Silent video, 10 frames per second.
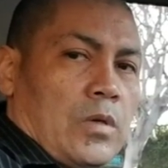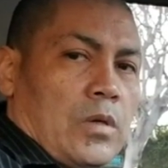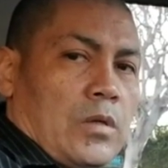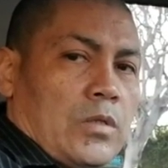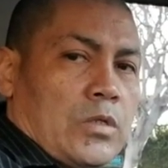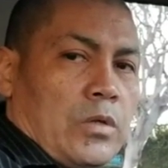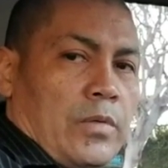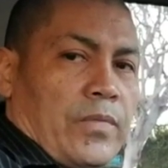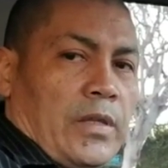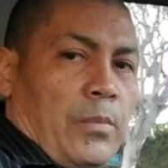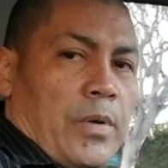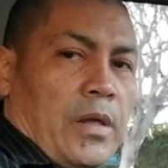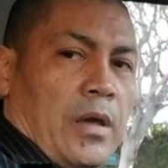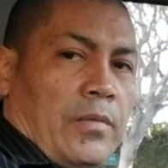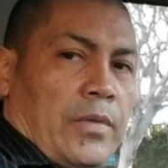So if anybody
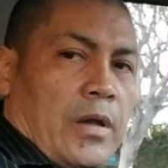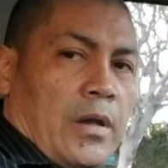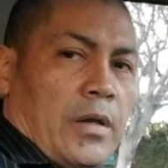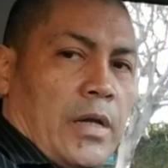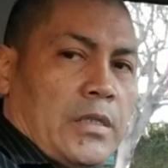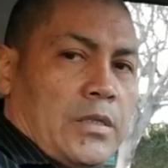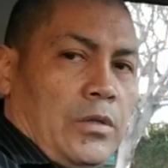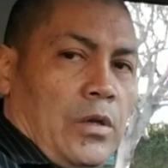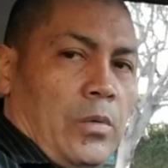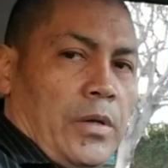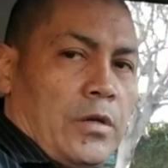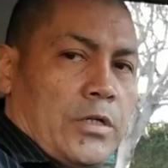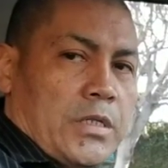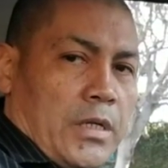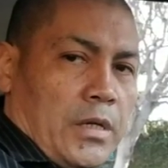out there, it's new in your
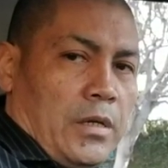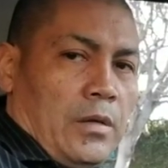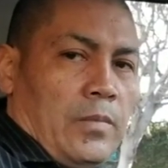city